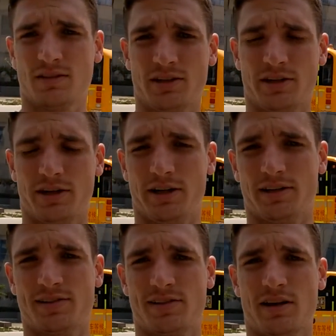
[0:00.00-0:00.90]

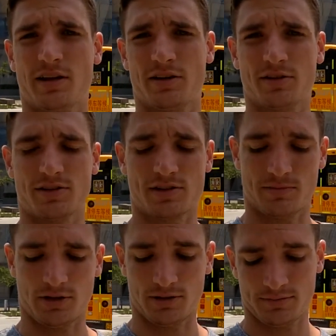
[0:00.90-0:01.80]
Gonna see how that goes
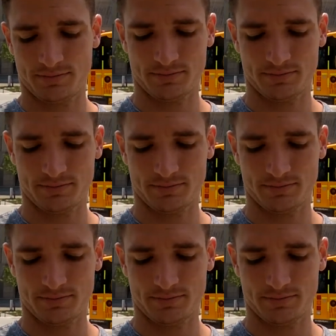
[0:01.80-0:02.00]
tomorrow.